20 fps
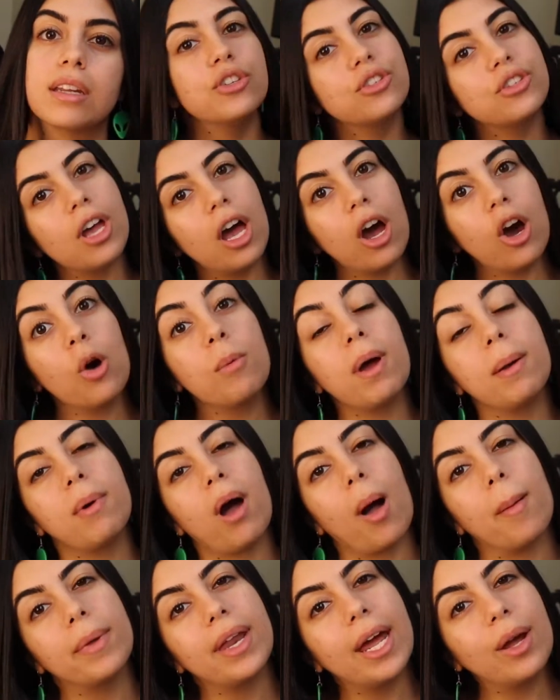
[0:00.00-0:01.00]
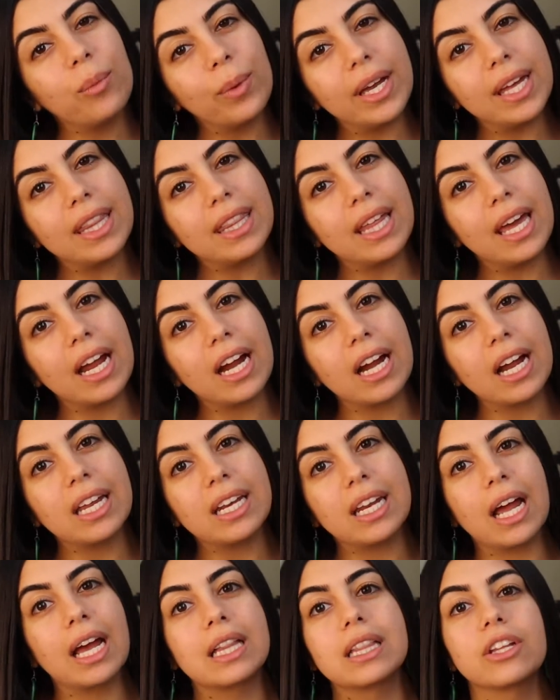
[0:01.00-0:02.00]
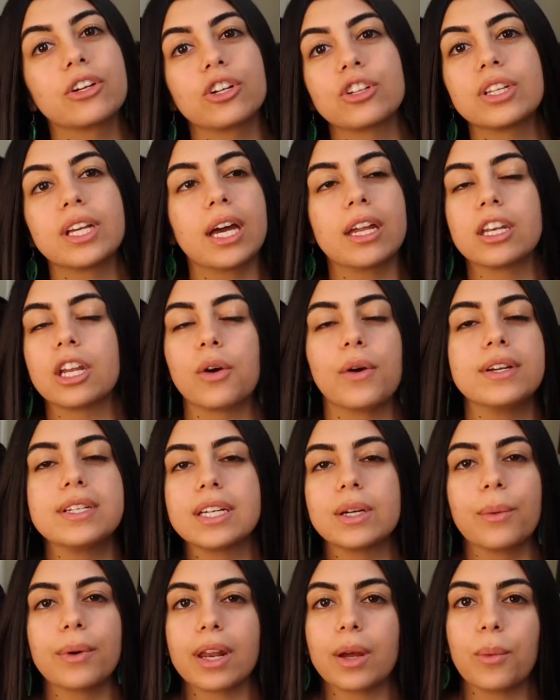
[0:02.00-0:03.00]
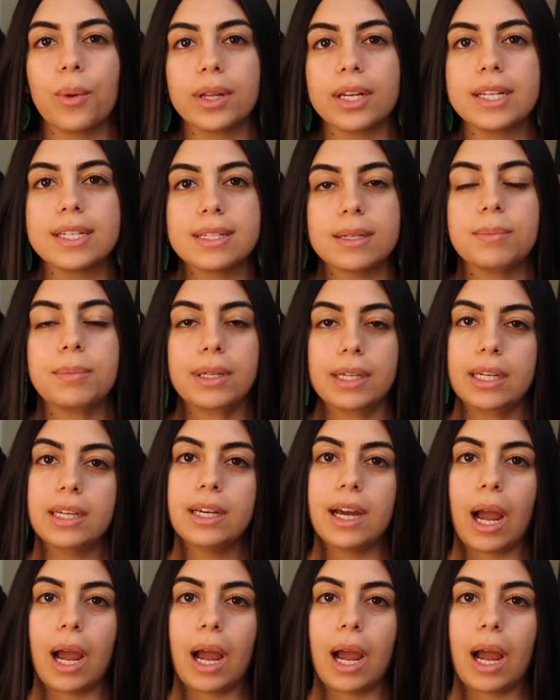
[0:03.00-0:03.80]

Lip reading: So my mom and I went in there and I literally had no idea what I wanted to be.